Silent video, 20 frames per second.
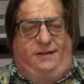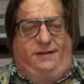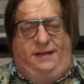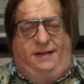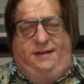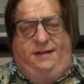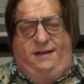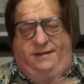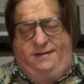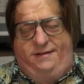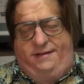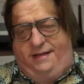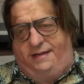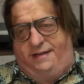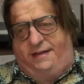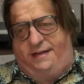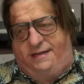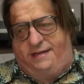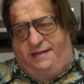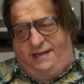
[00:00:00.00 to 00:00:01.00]
and get this and
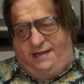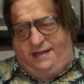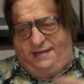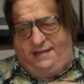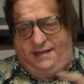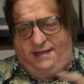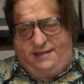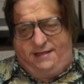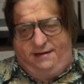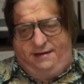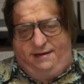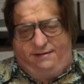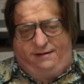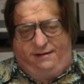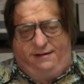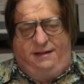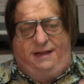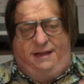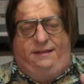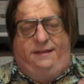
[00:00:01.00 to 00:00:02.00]
this, this, and this, and this.
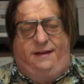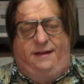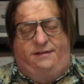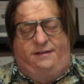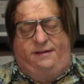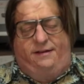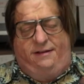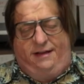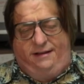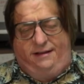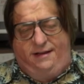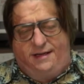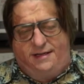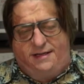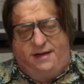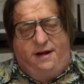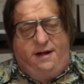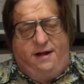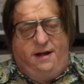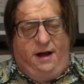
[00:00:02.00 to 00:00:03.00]
And collect this and collect
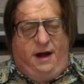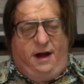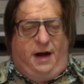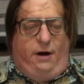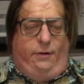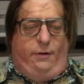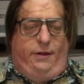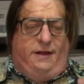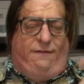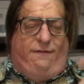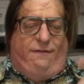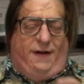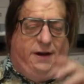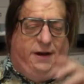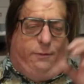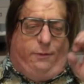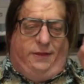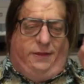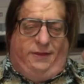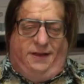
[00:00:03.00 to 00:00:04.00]
this. Oh, and then you find
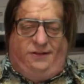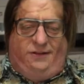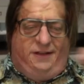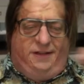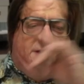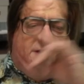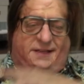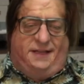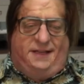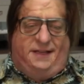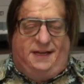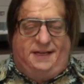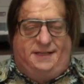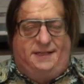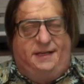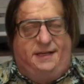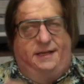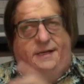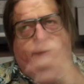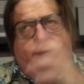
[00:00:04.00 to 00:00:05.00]
out what this leads to
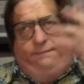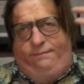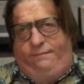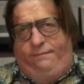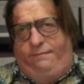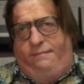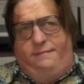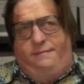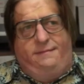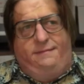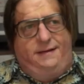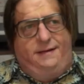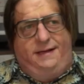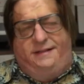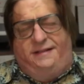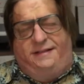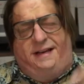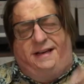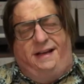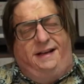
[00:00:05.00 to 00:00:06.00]
this.
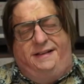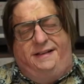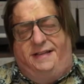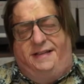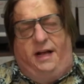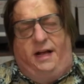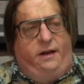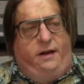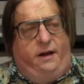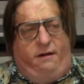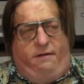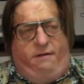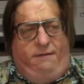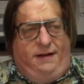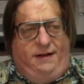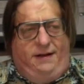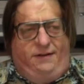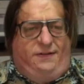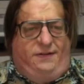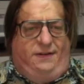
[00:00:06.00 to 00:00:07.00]
It's kind of, it's Zelda.
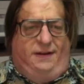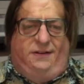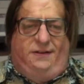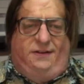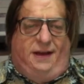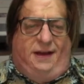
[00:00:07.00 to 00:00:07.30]
It's